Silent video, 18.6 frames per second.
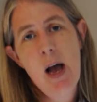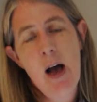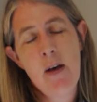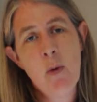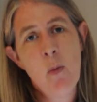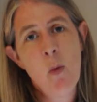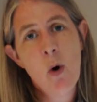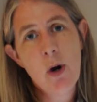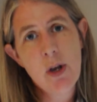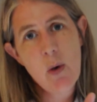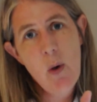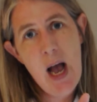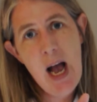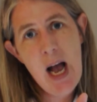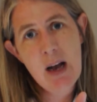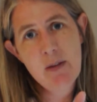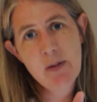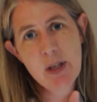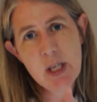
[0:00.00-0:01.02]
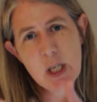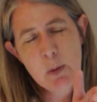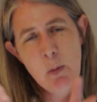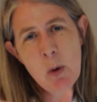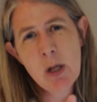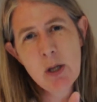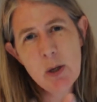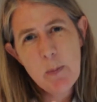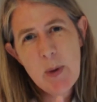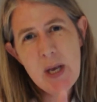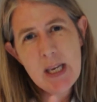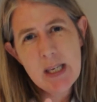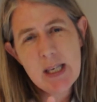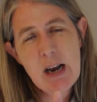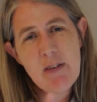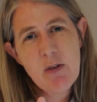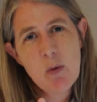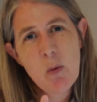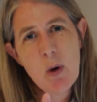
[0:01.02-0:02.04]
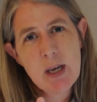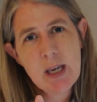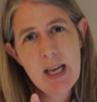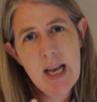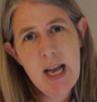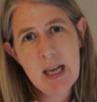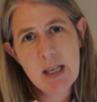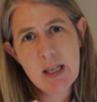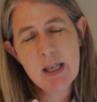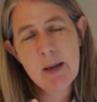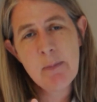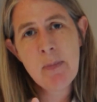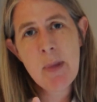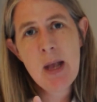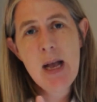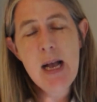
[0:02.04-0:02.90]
and the more you have, the smaller piece everyone gets.